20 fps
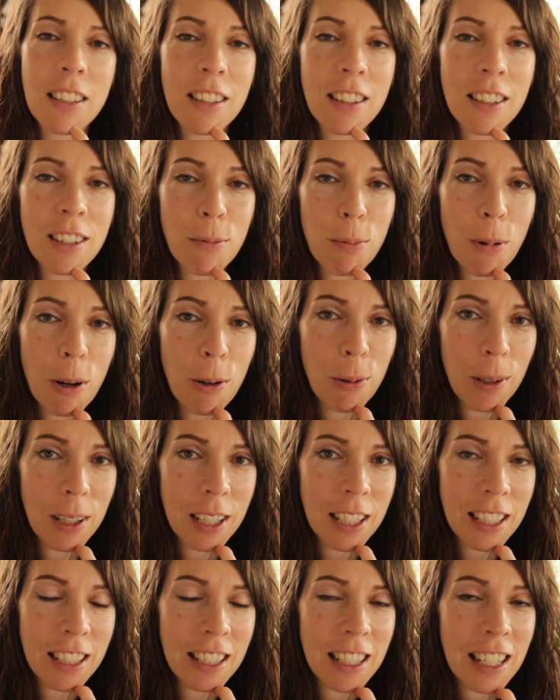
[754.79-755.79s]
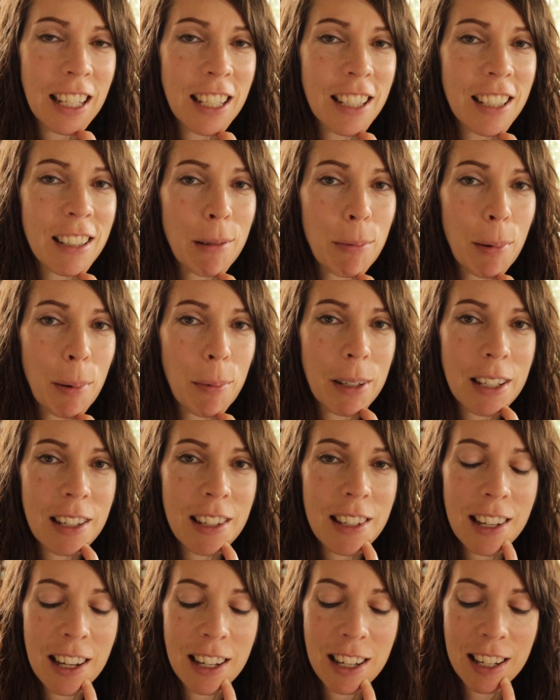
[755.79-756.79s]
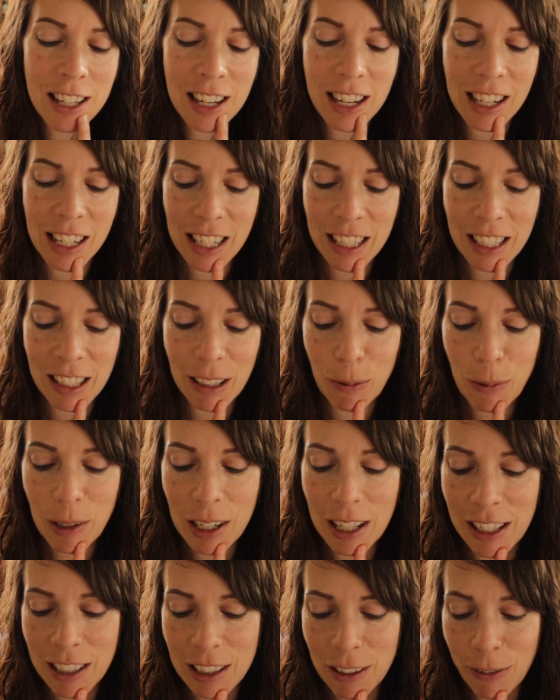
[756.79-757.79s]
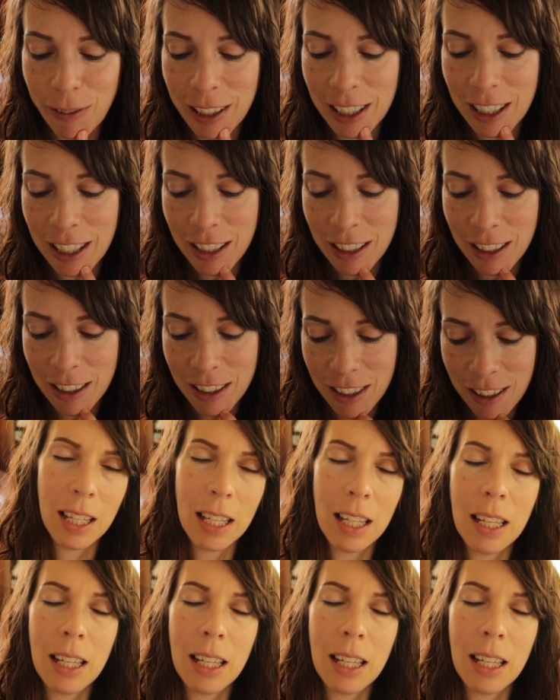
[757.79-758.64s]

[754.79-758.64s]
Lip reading: swollen, and it's probably just going to take a little while to fix.